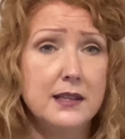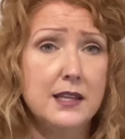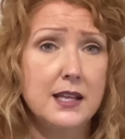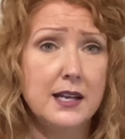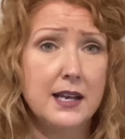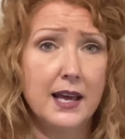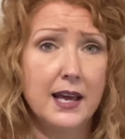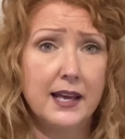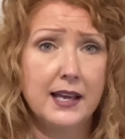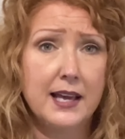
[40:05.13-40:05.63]

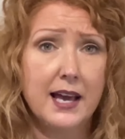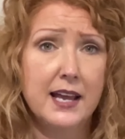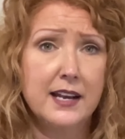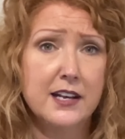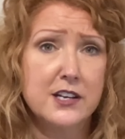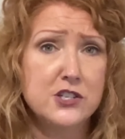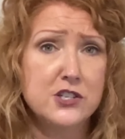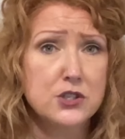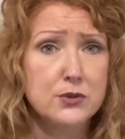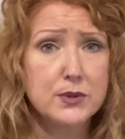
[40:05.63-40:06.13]
then I kind
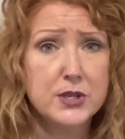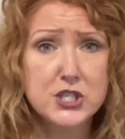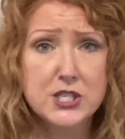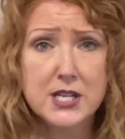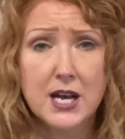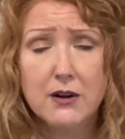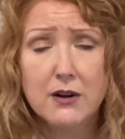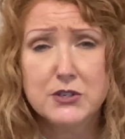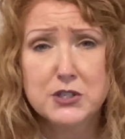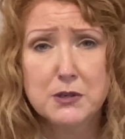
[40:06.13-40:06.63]
of switched
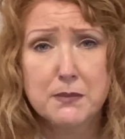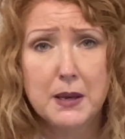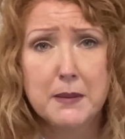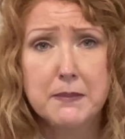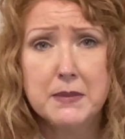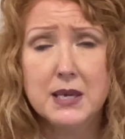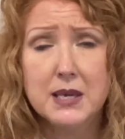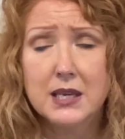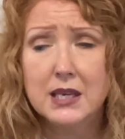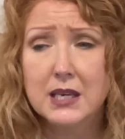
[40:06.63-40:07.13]
out to my
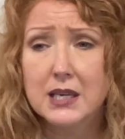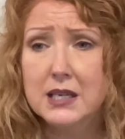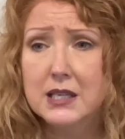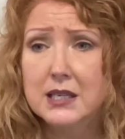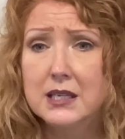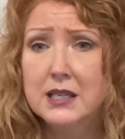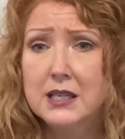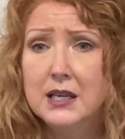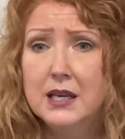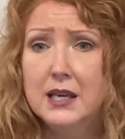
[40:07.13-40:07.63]

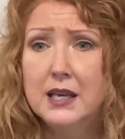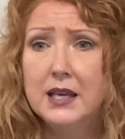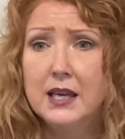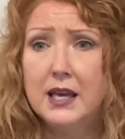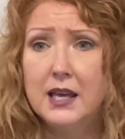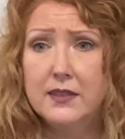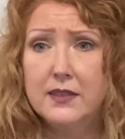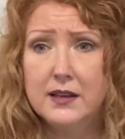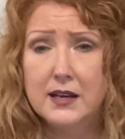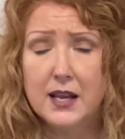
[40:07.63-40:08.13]
Meakin
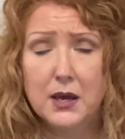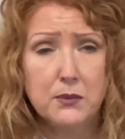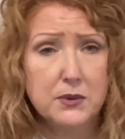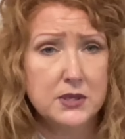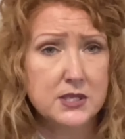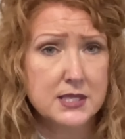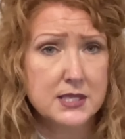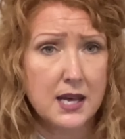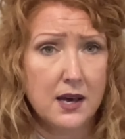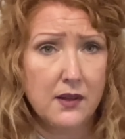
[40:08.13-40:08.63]
and then I
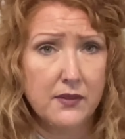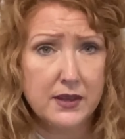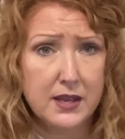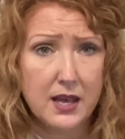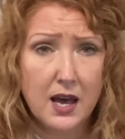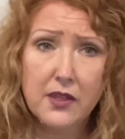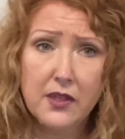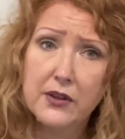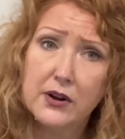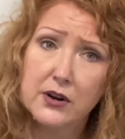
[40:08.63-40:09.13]
would sell the
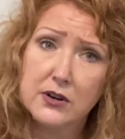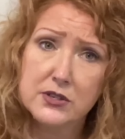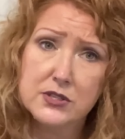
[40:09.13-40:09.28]
other.